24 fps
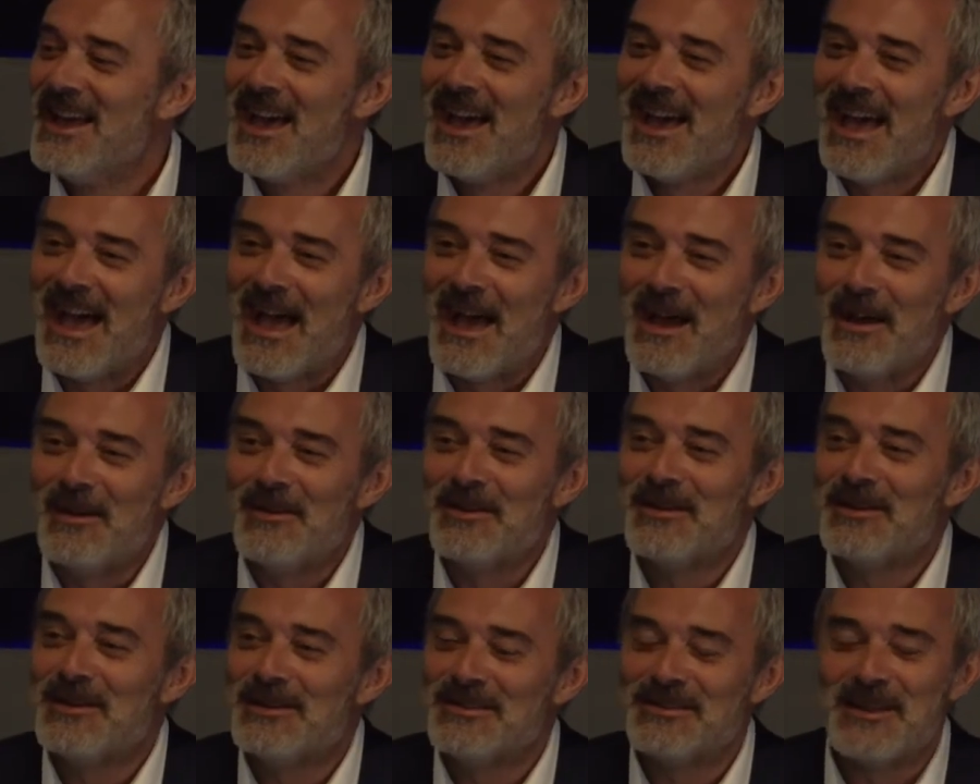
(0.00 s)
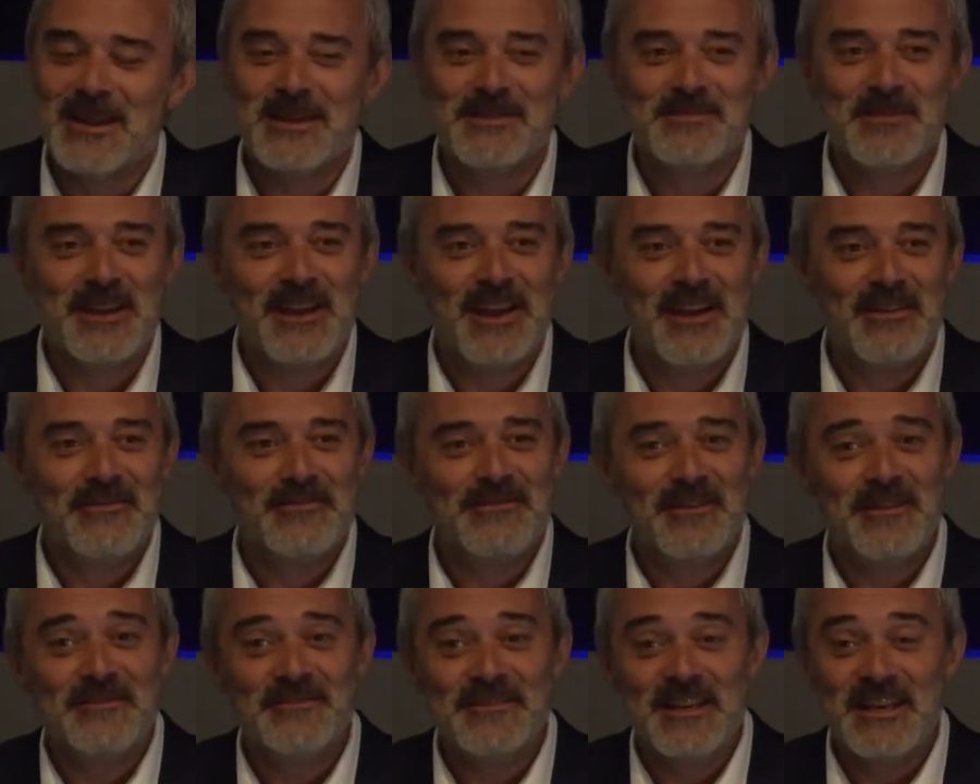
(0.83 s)
It's been going
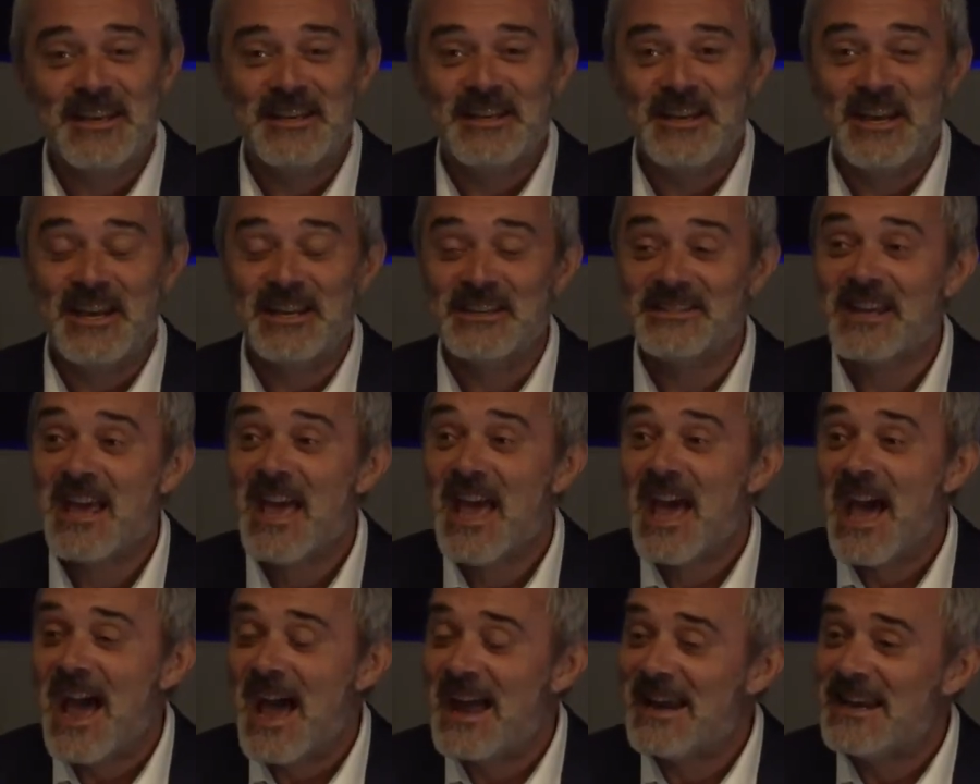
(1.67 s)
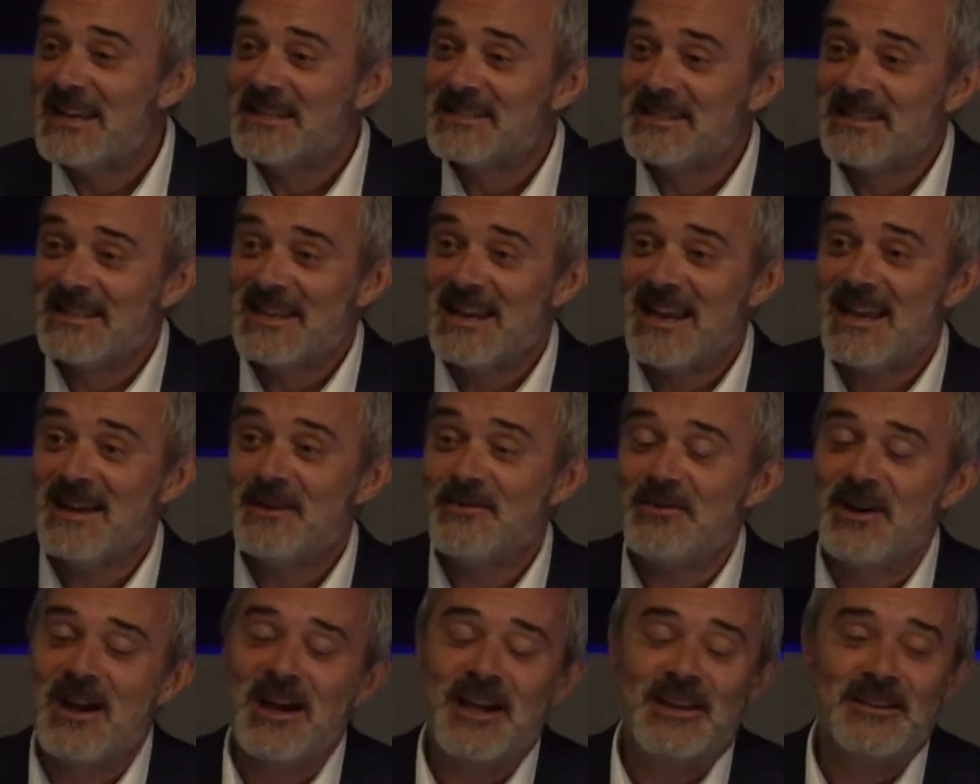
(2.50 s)
15 years, and it's
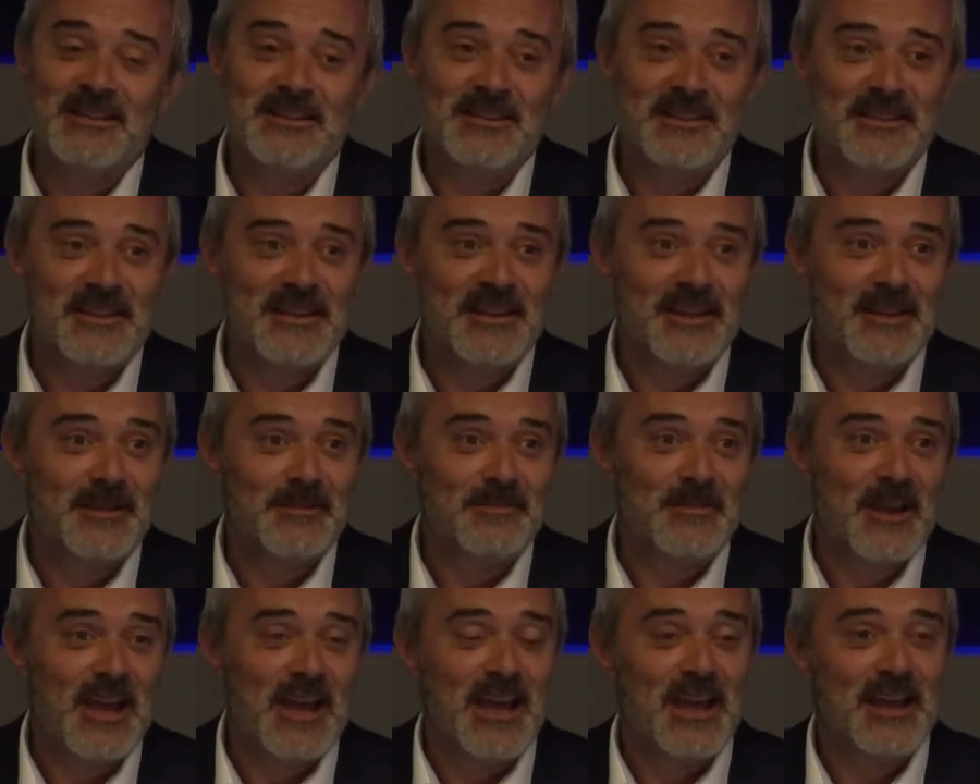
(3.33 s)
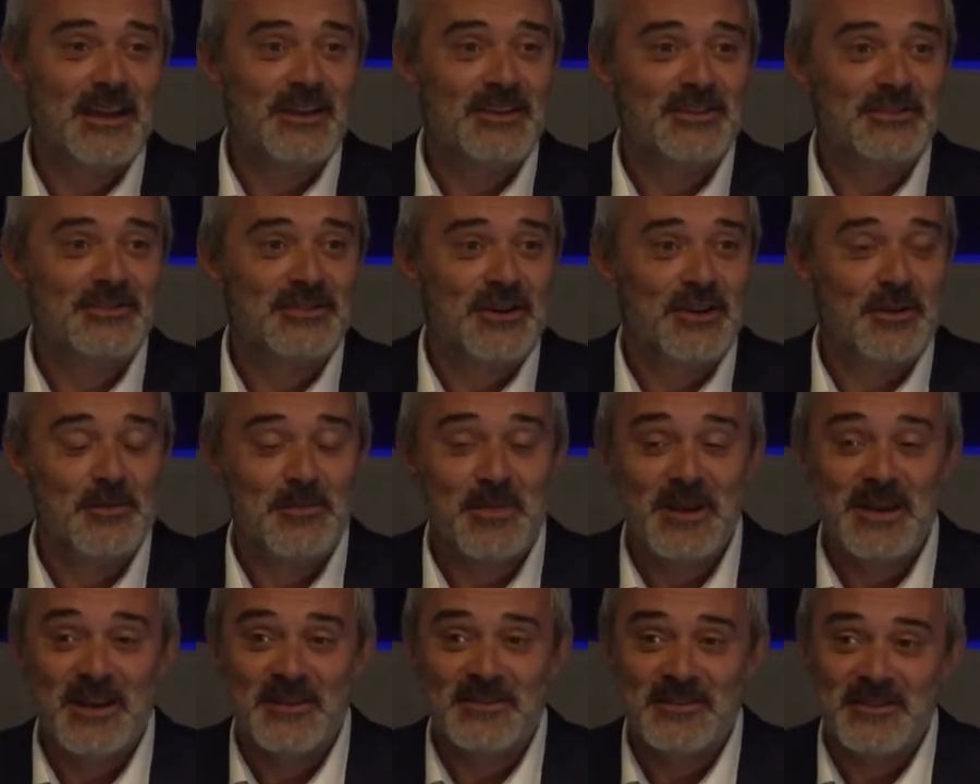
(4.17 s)
now under the
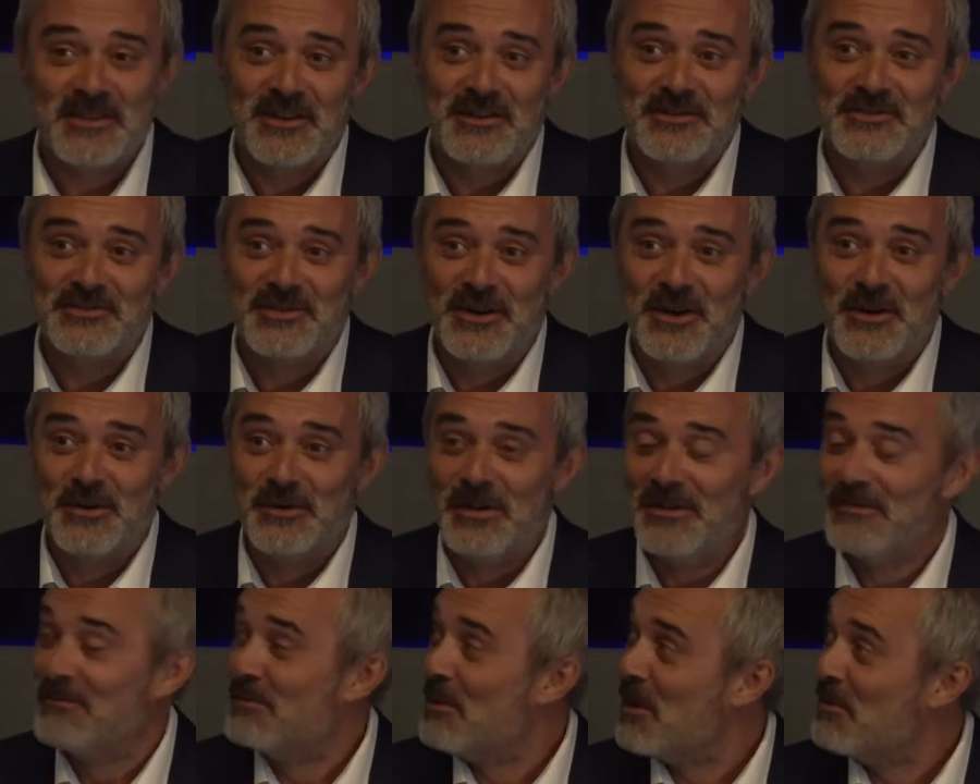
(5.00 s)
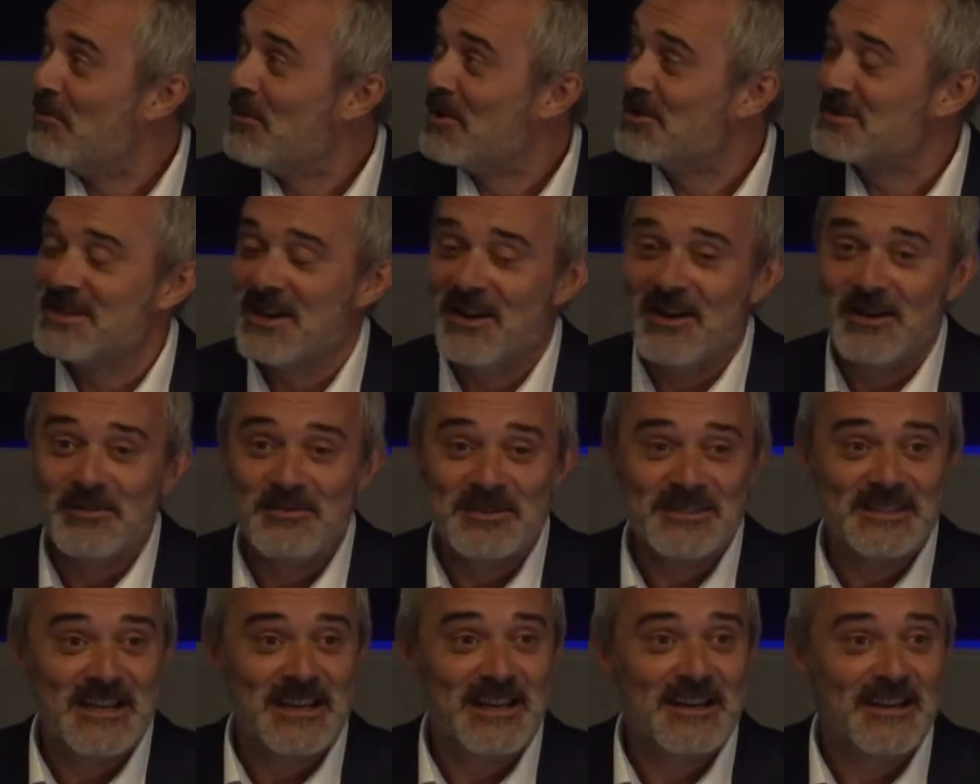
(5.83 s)
been under the control of what was
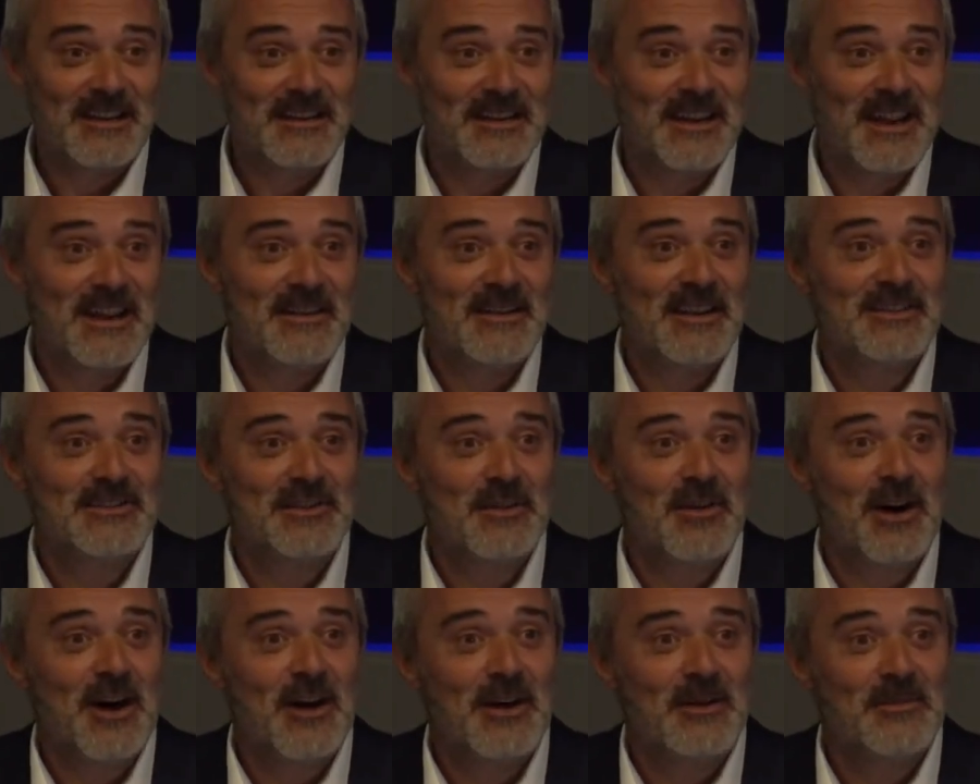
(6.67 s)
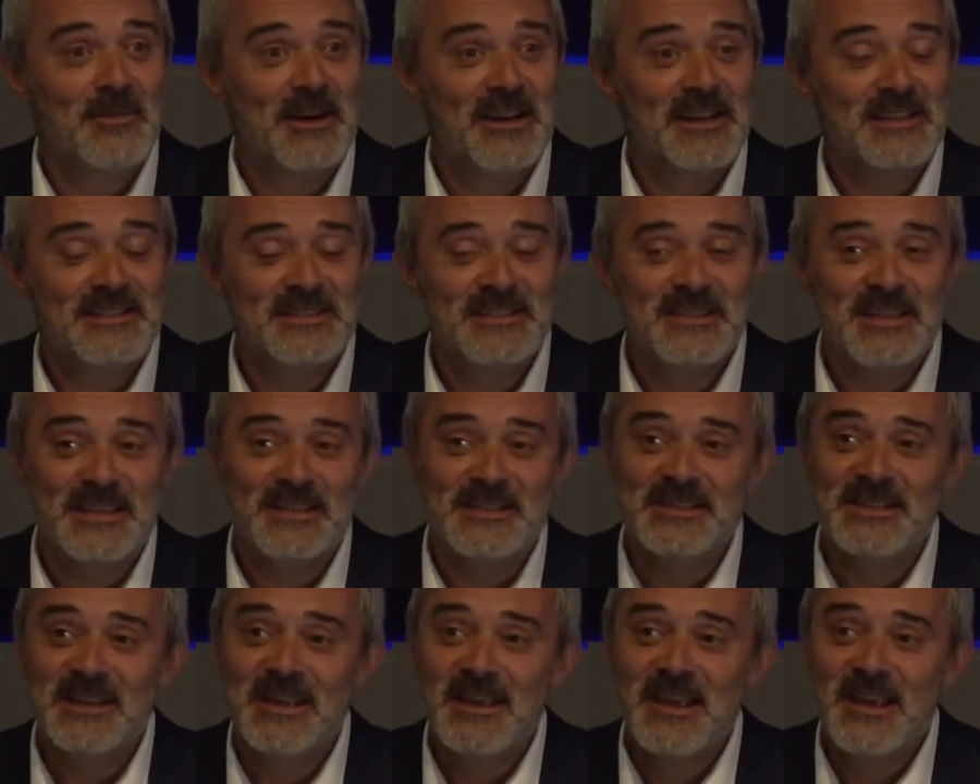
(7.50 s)
Highways England, now National Highways,
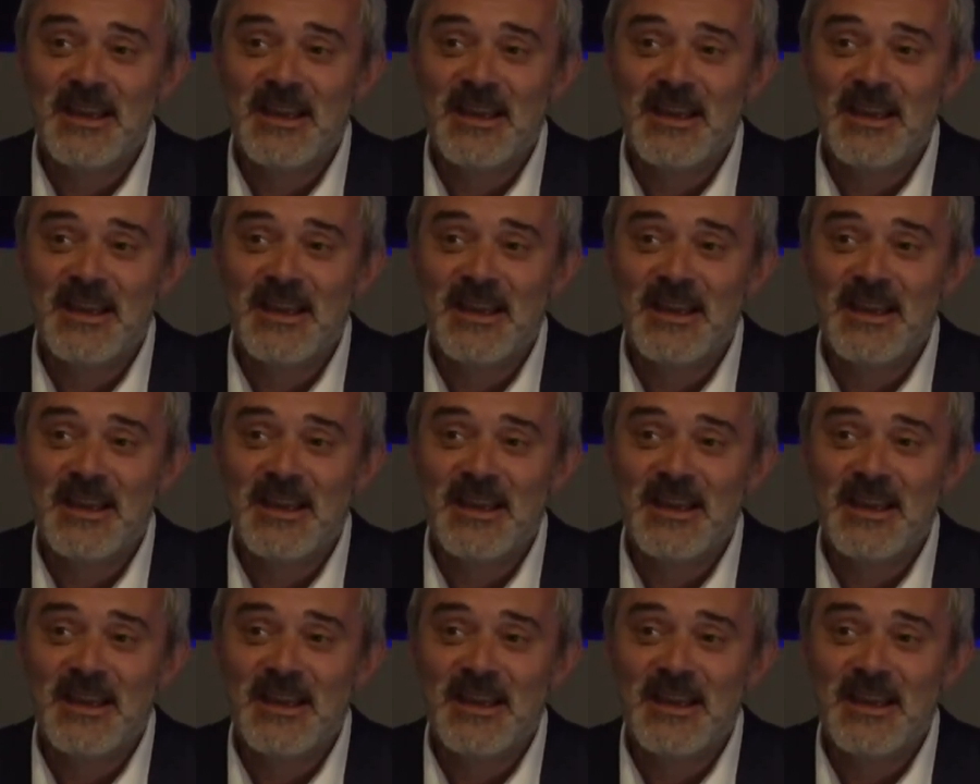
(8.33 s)
since